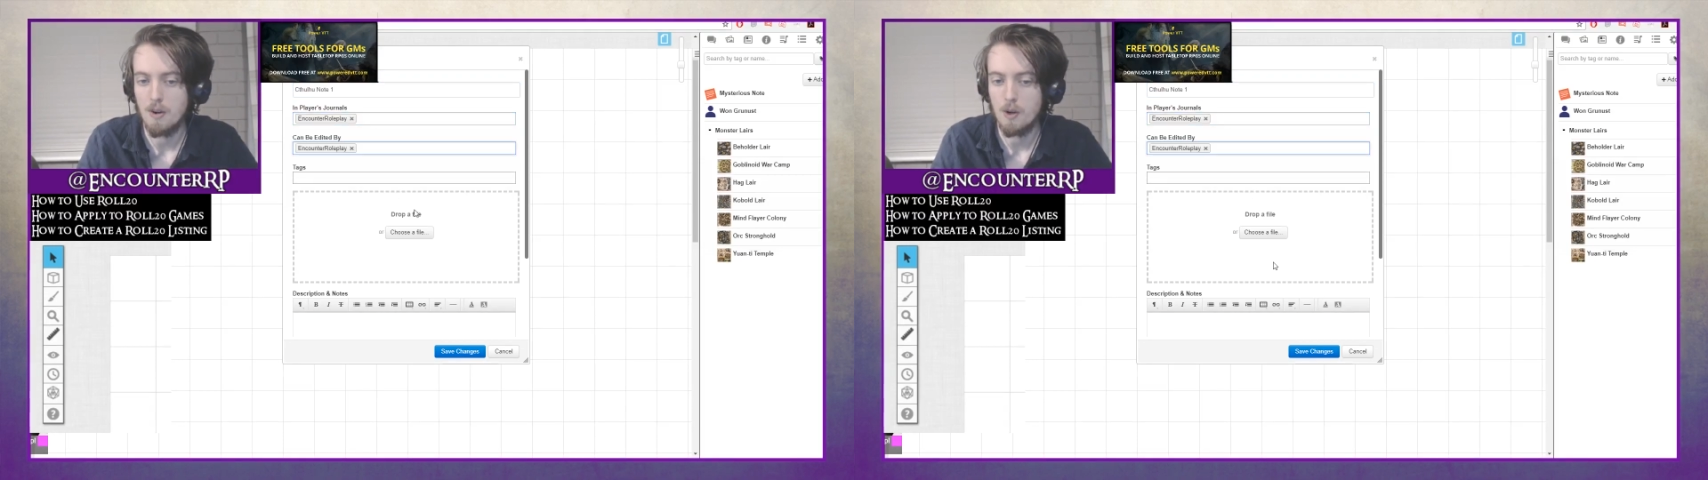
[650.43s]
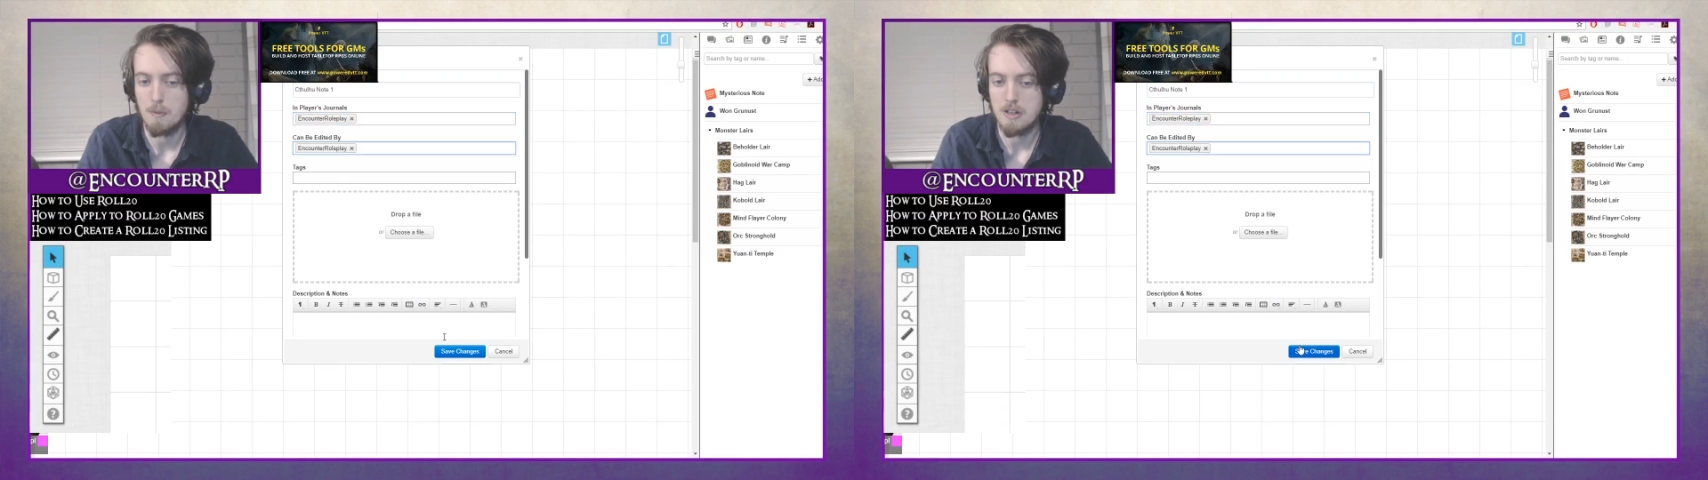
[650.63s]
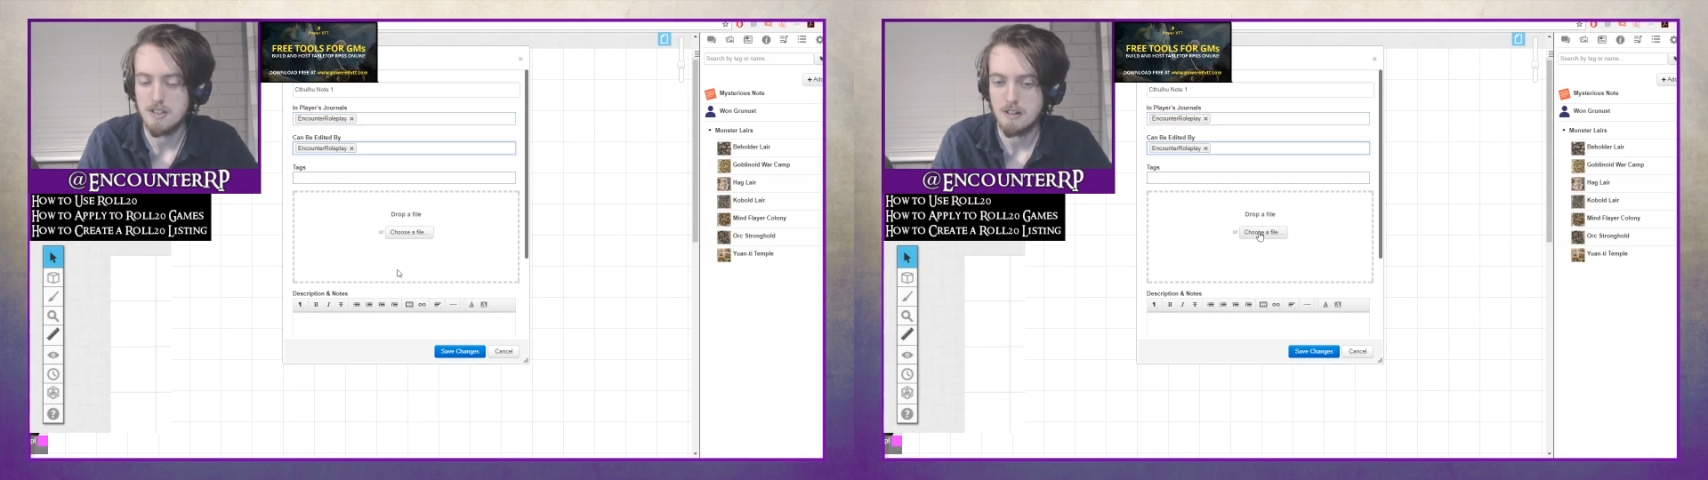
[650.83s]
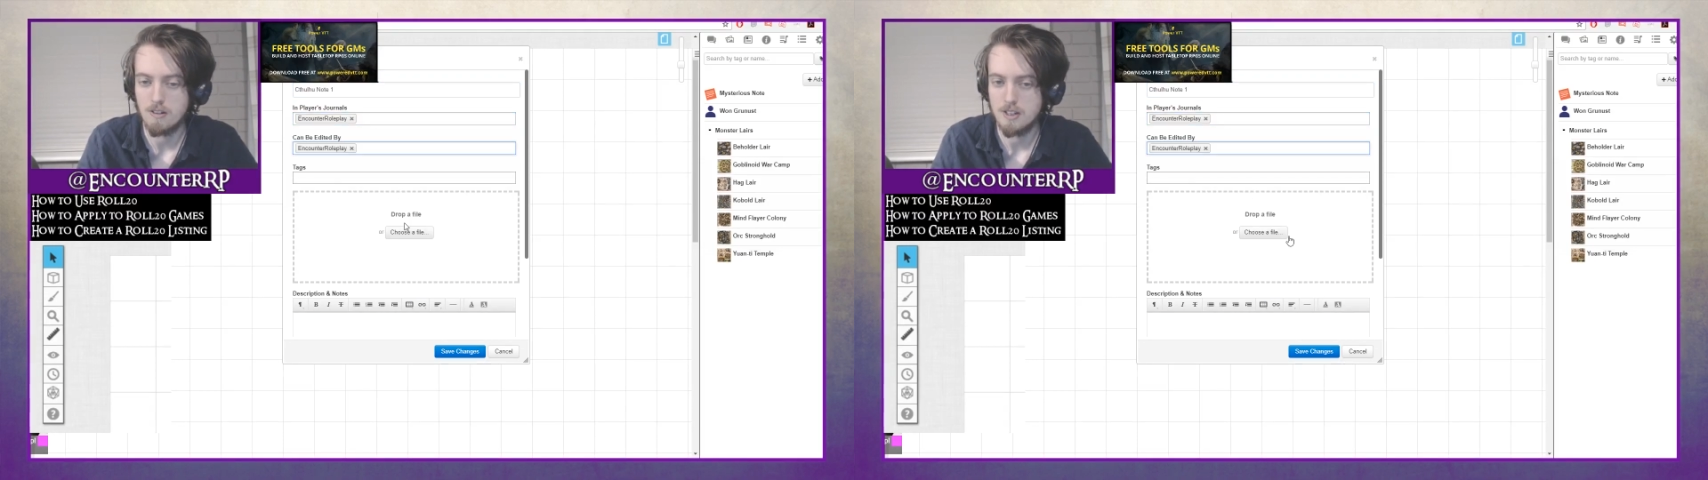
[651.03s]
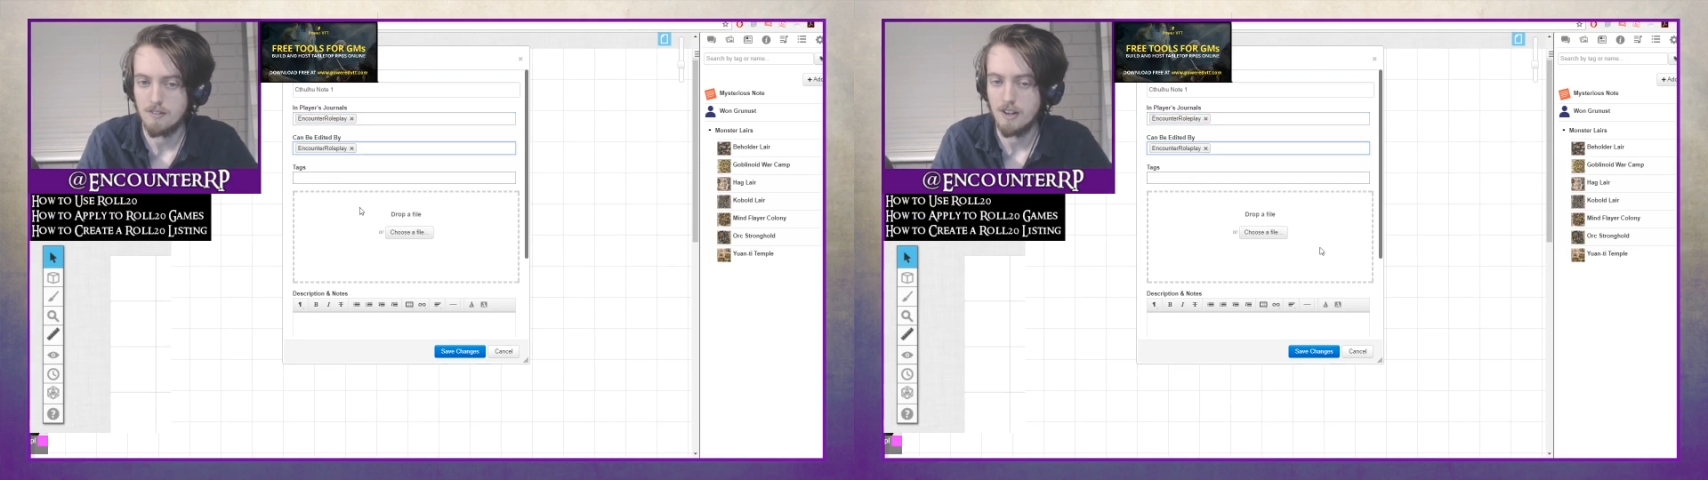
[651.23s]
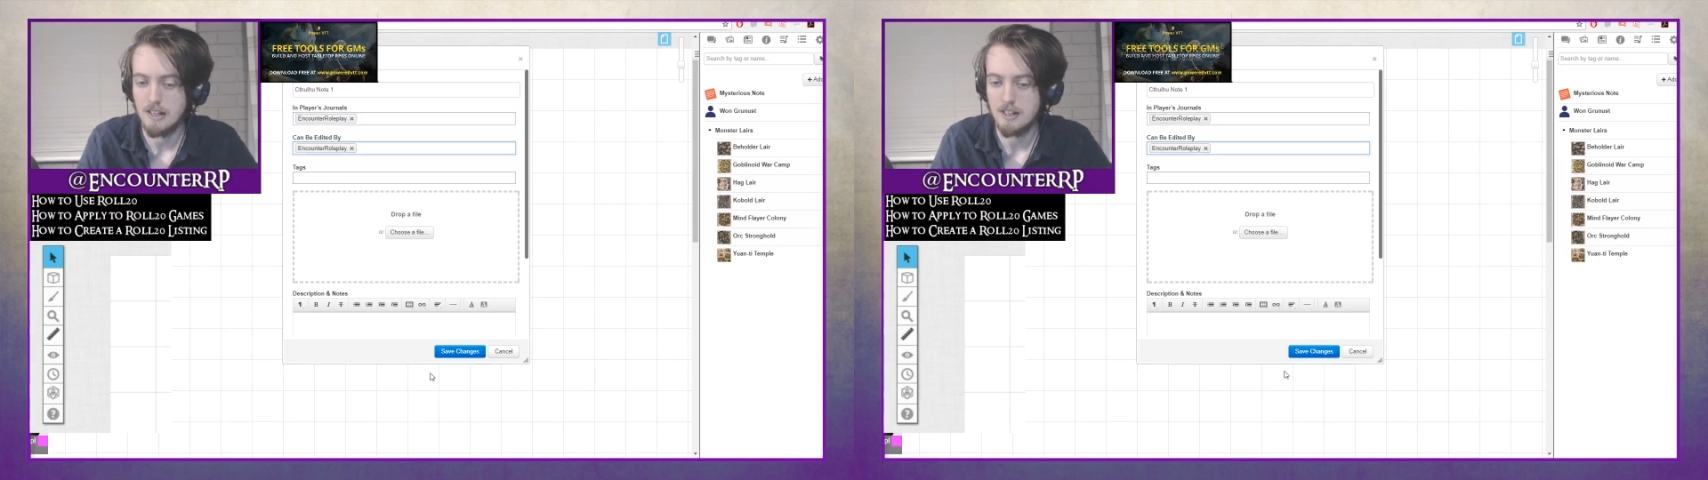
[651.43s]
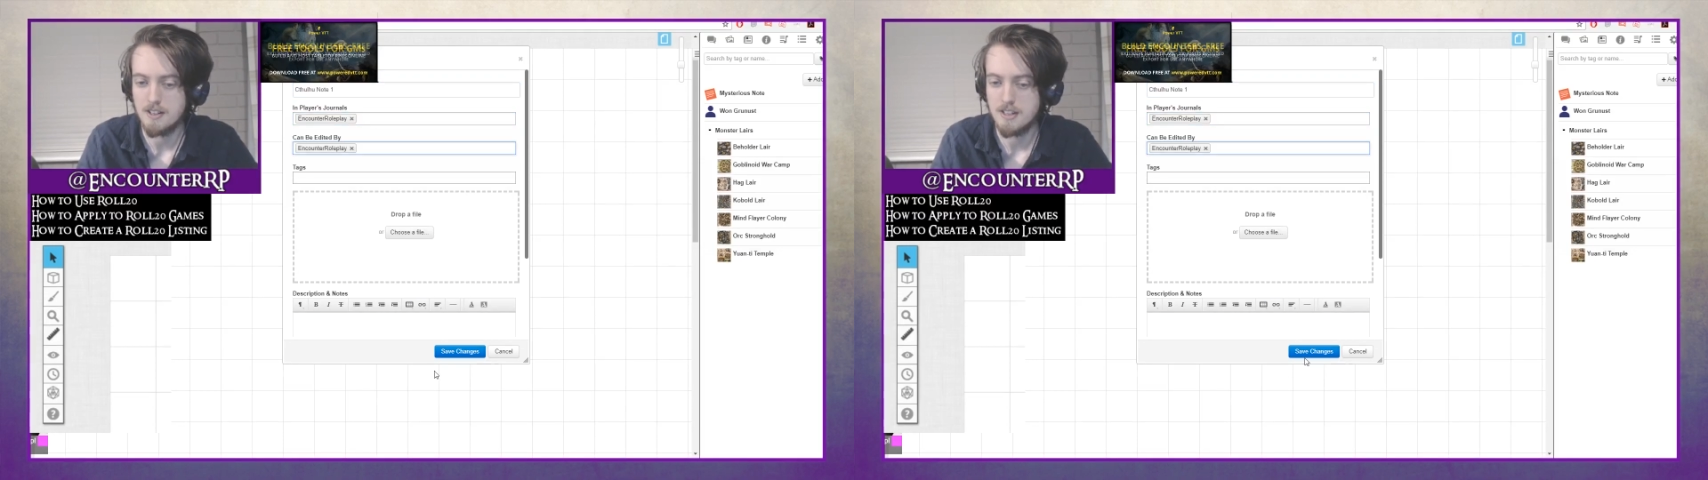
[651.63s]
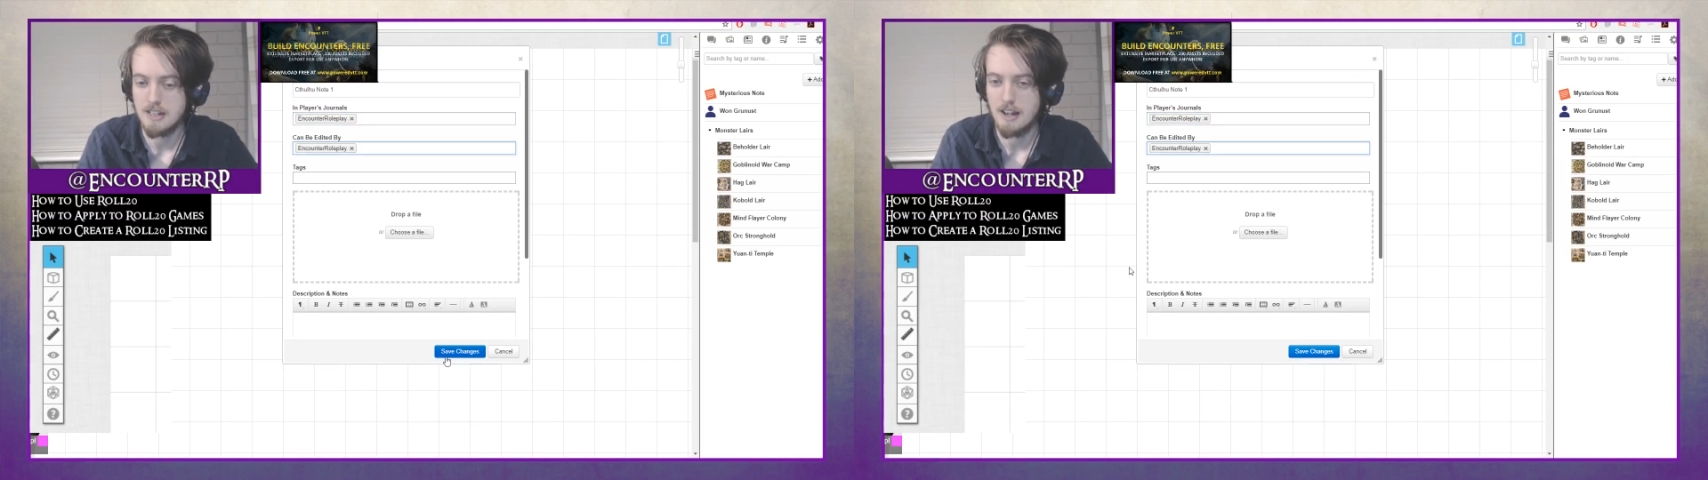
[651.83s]
want to be secretive, and they can
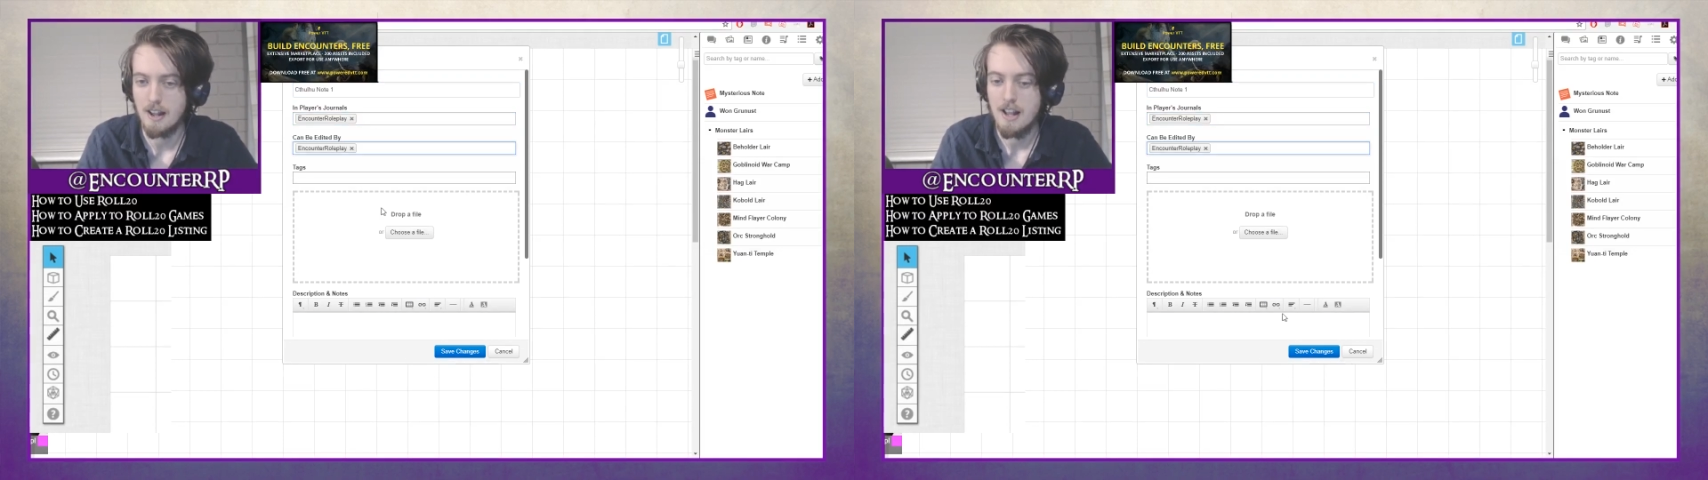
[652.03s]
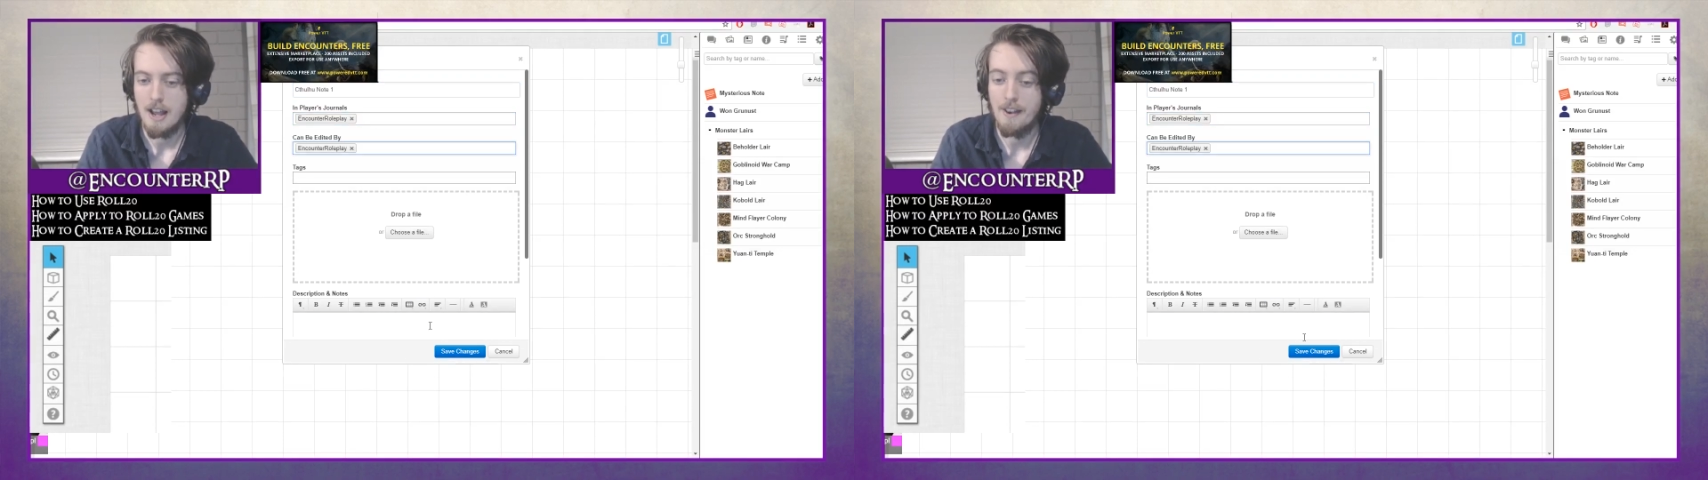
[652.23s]
see that.